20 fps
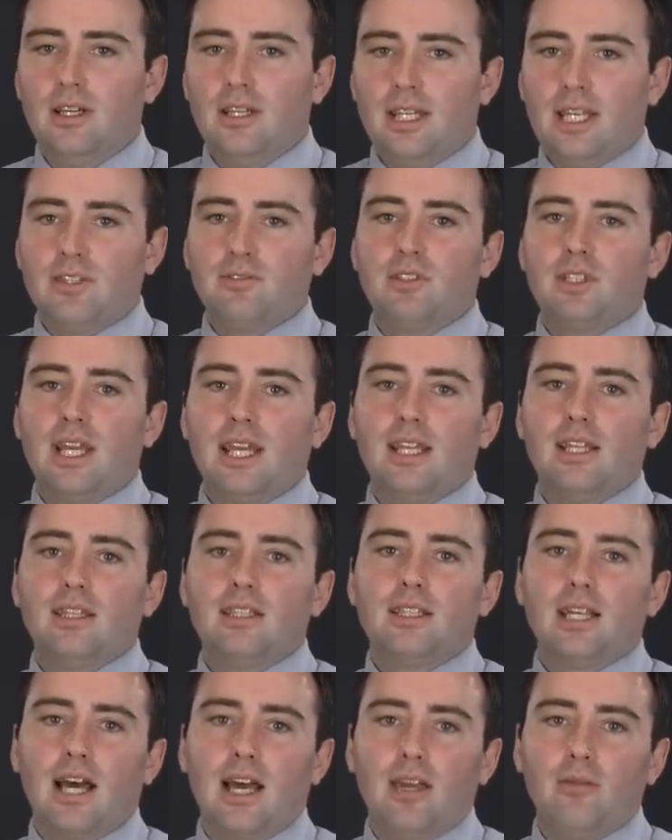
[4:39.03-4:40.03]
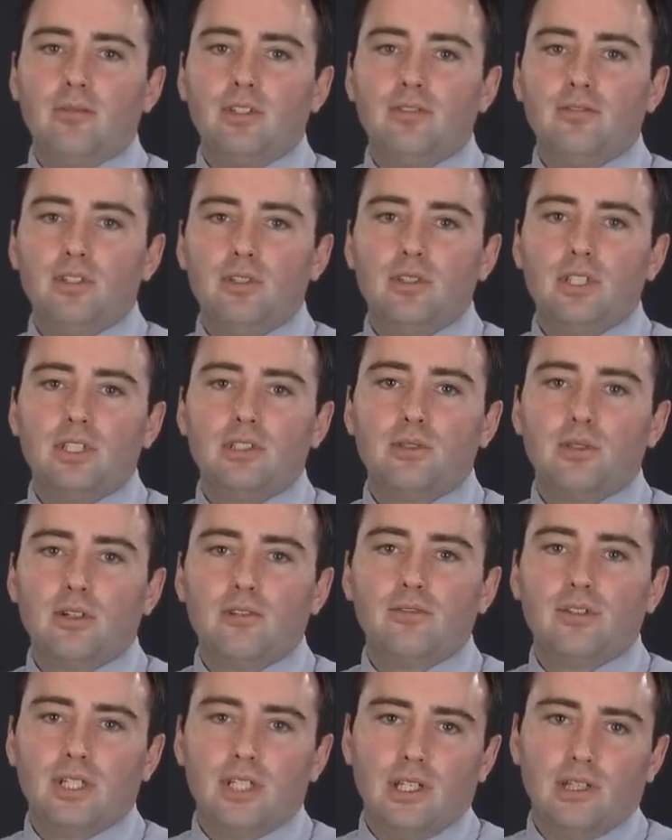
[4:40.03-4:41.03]
Thanks for taking the time to view this
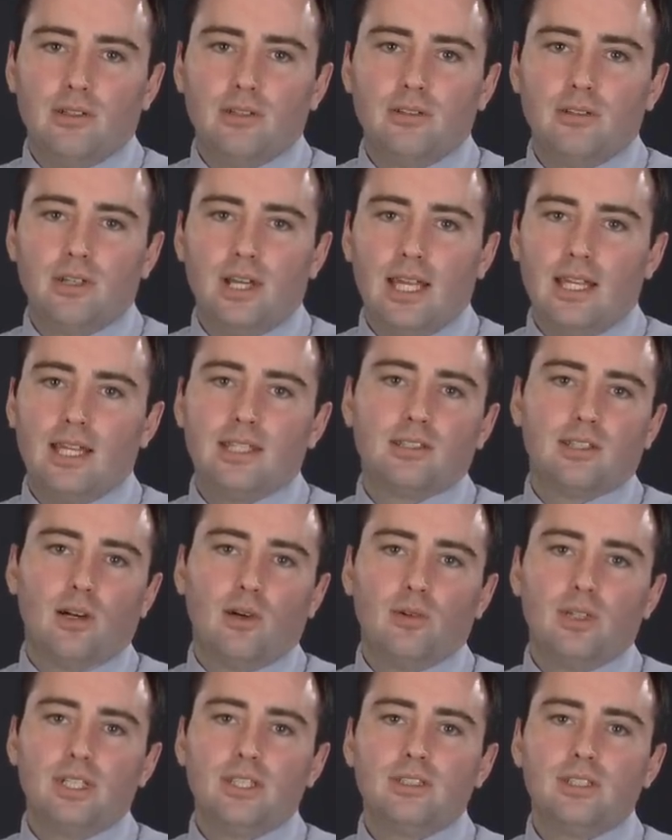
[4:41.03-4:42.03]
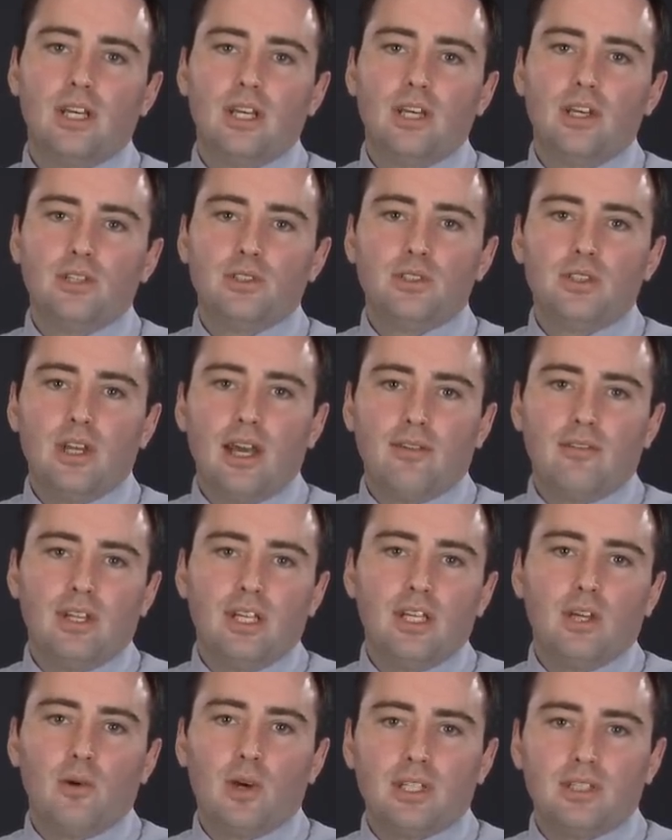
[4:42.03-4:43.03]
short video, and as always, should you have
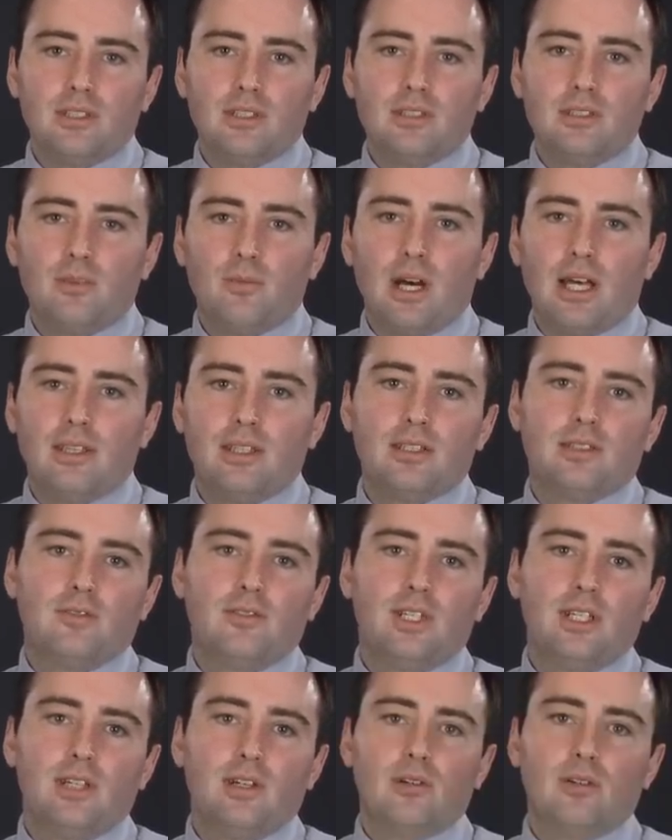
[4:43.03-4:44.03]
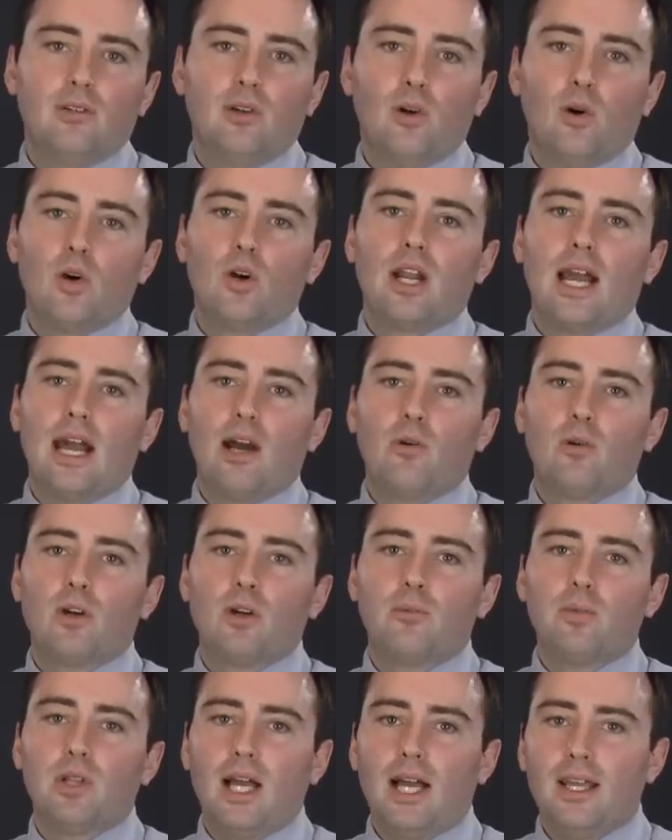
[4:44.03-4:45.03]
any questions about this video or how we're
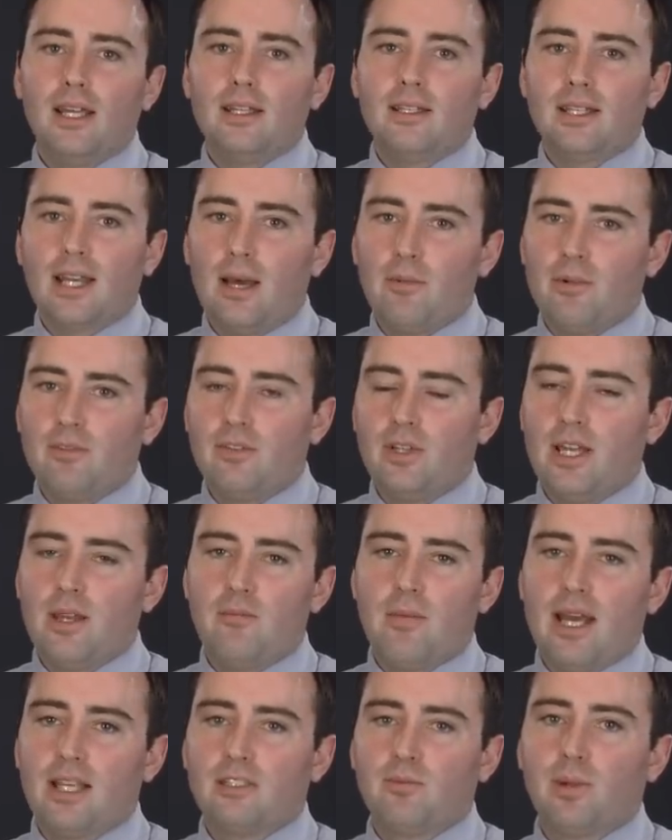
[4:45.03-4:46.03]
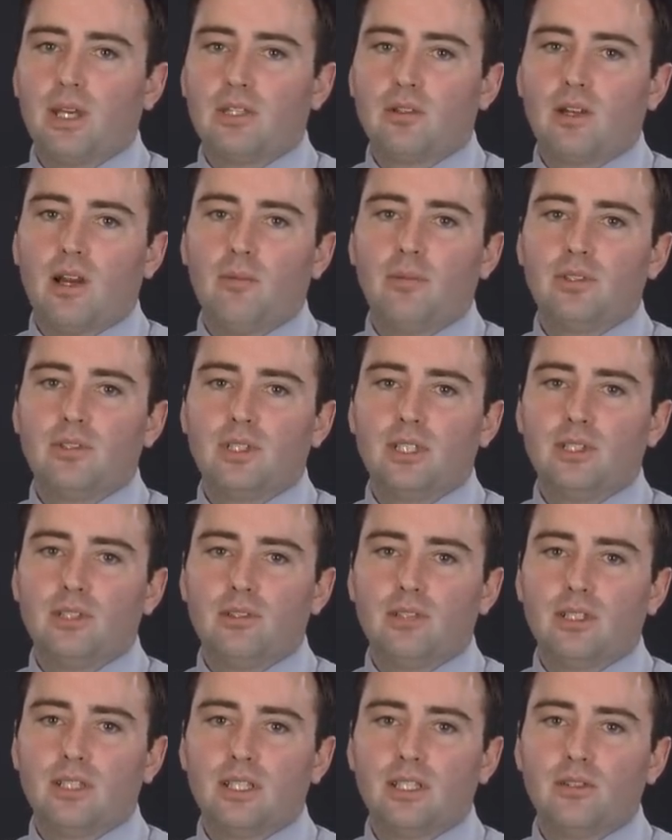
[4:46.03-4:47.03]
applying time-of-flight mass spectrometry to
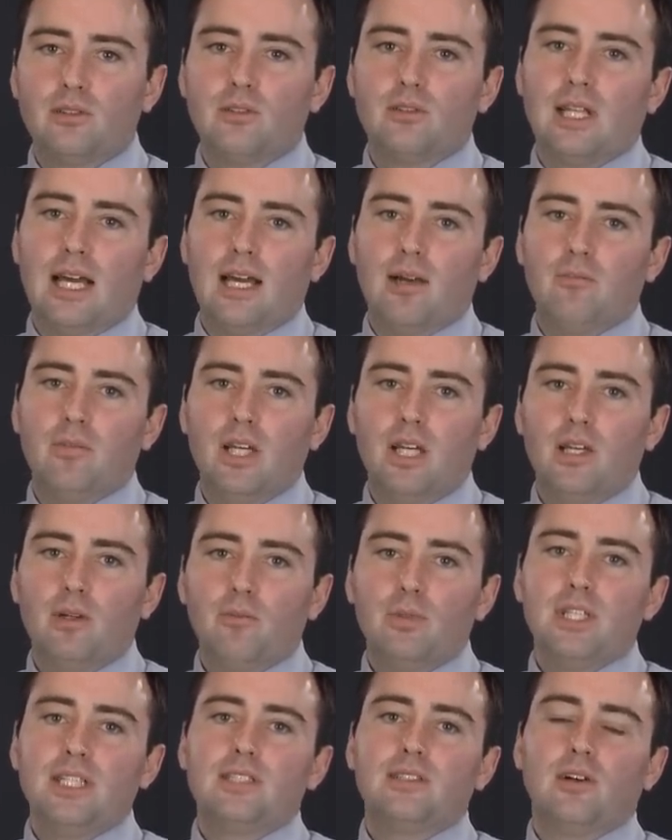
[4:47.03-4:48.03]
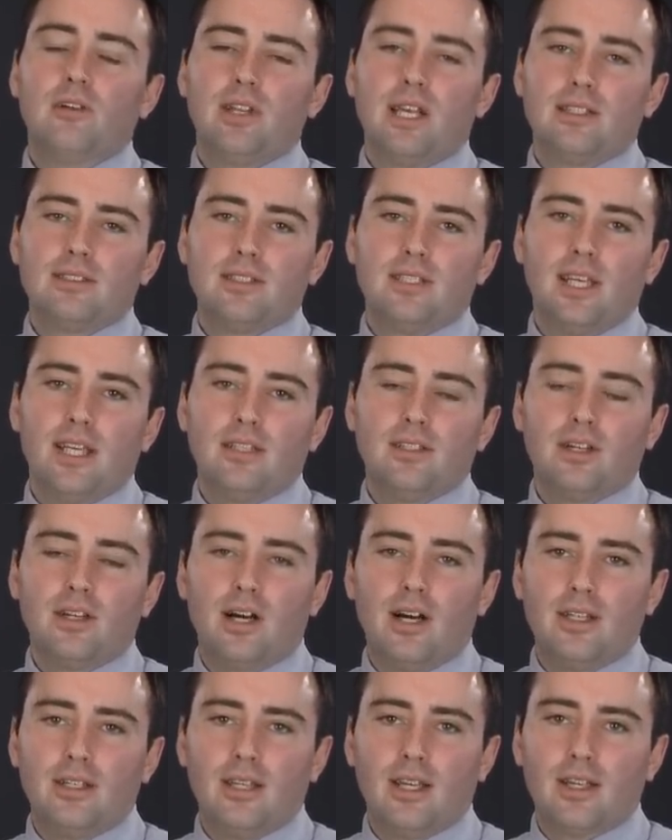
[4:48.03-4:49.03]
the clinical lab, please don't hesitate to
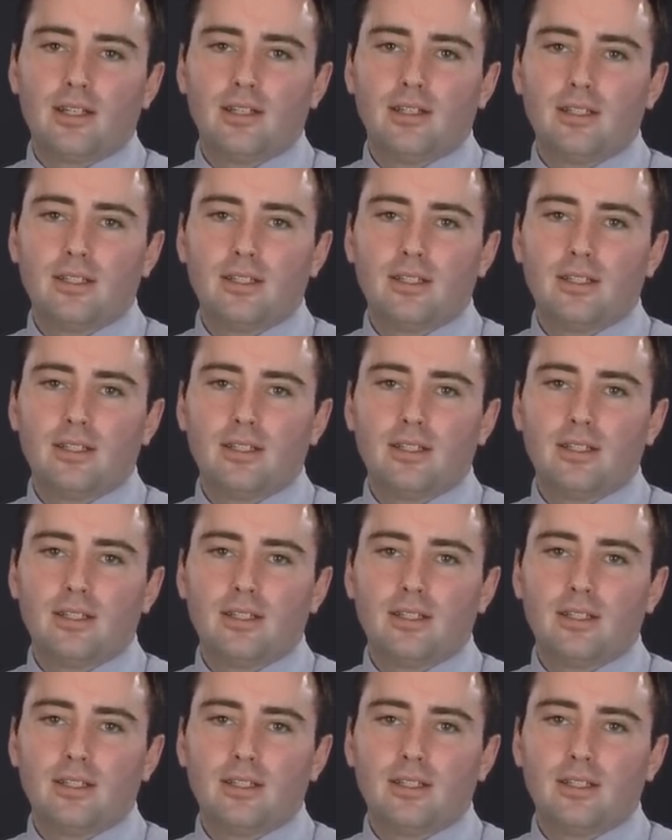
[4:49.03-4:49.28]
contact